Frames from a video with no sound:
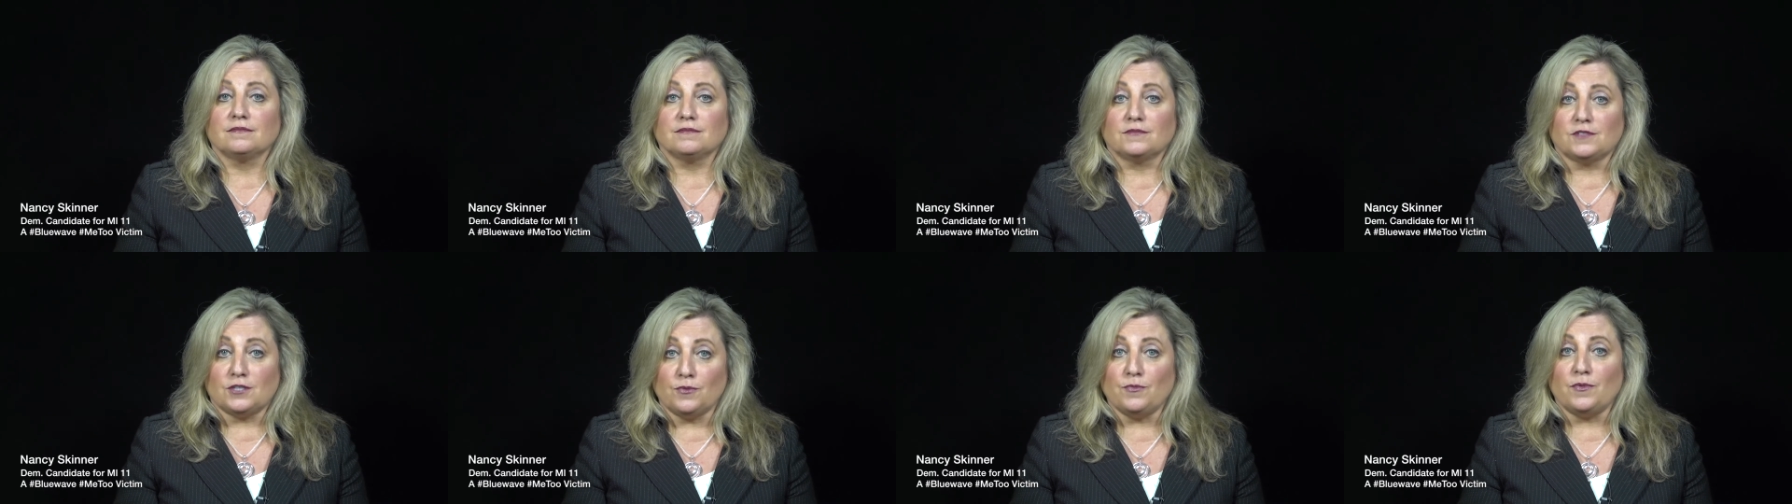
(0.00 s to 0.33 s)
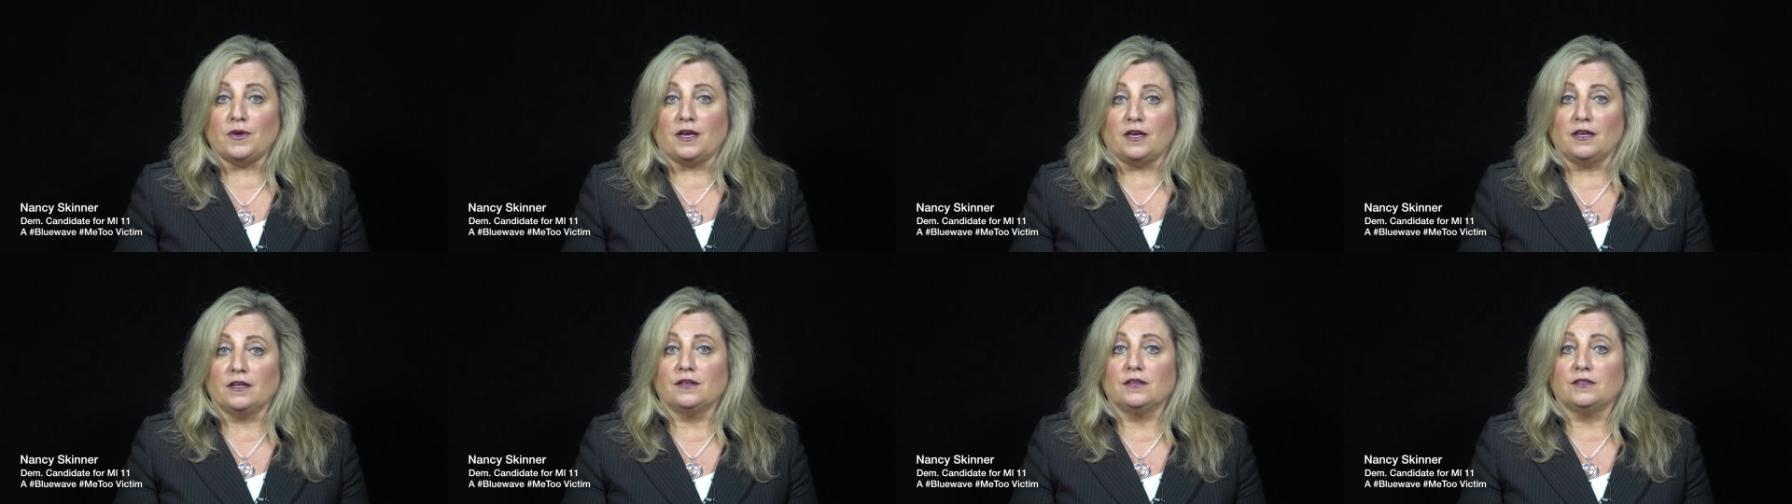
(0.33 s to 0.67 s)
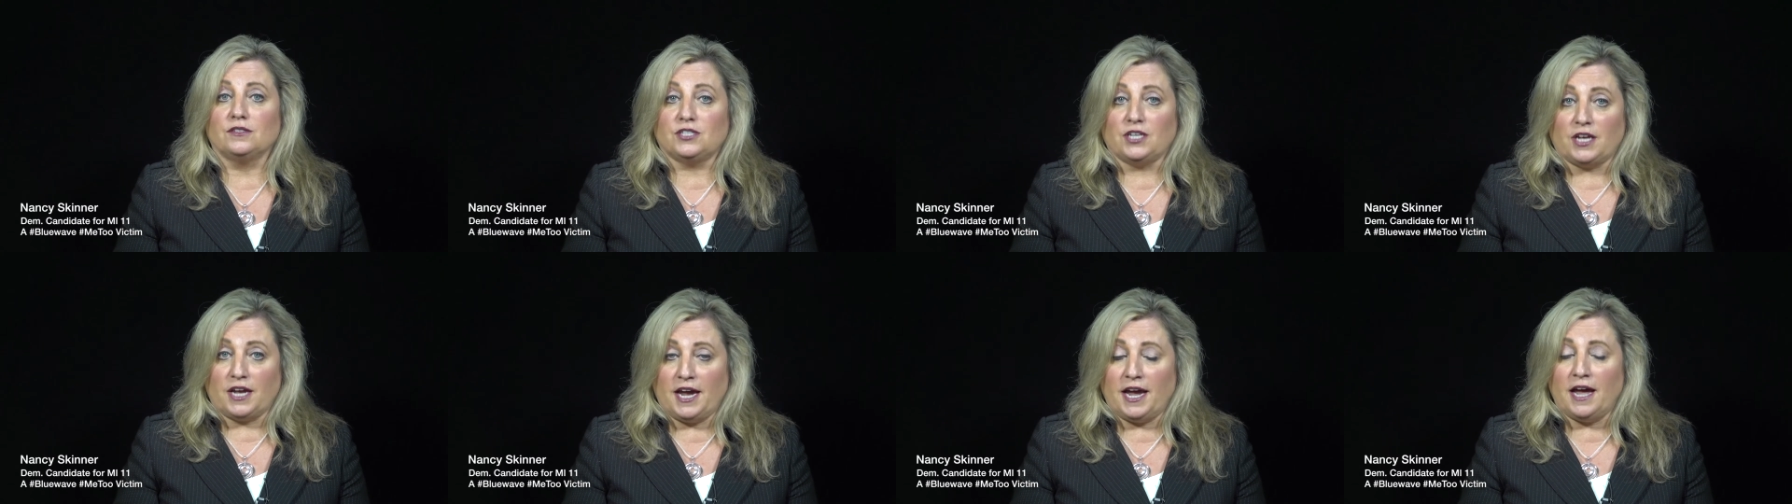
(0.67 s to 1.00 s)
to me,
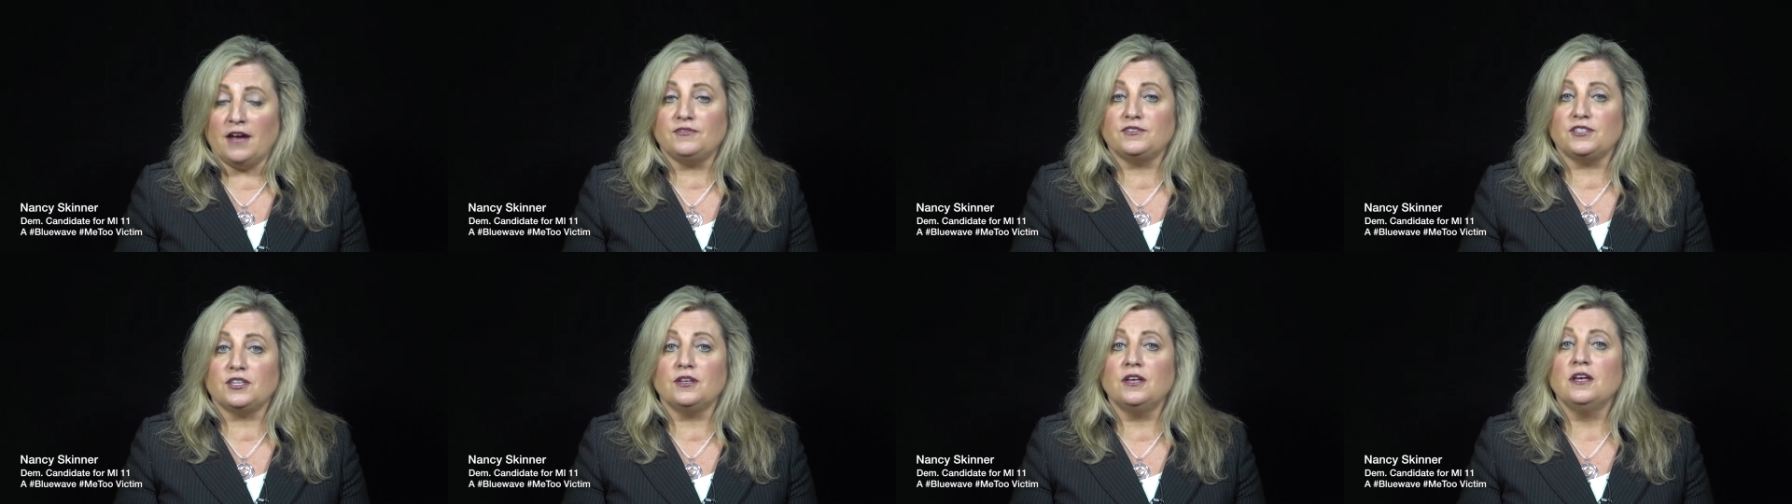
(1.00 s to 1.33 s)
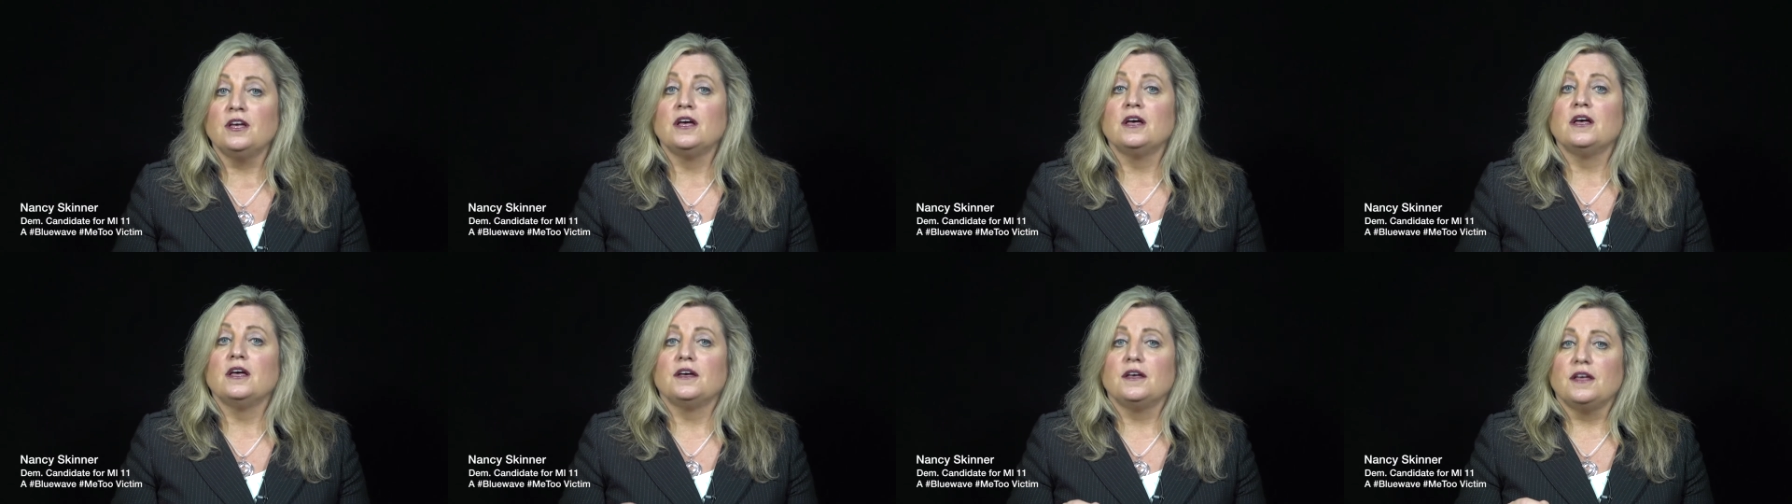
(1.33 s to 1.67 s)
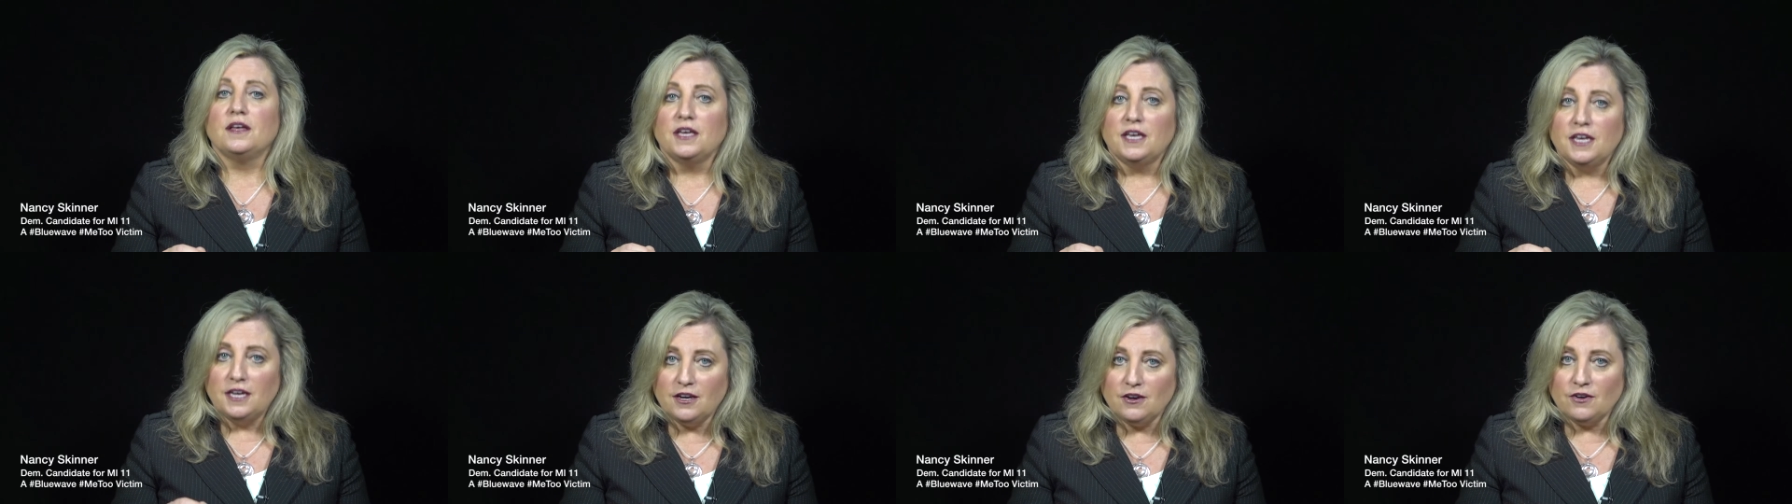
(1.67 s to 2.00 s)
to have to
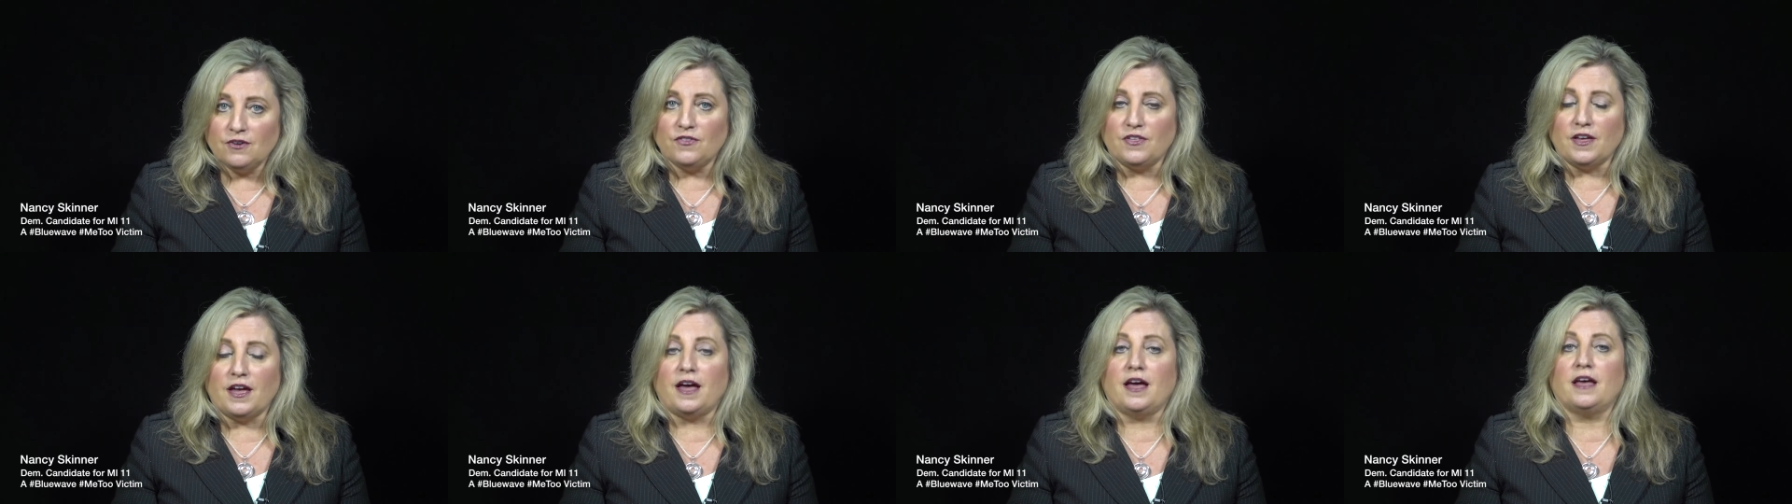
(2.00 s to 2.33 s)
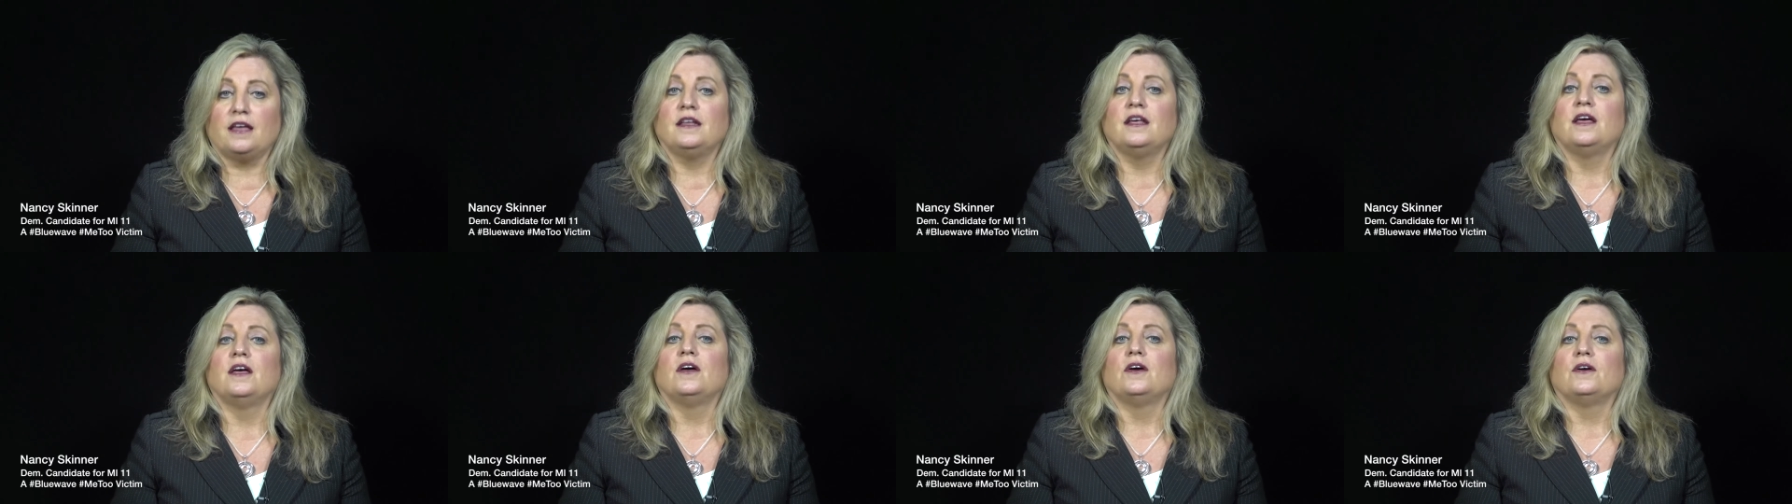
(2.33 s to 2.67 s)
hear that,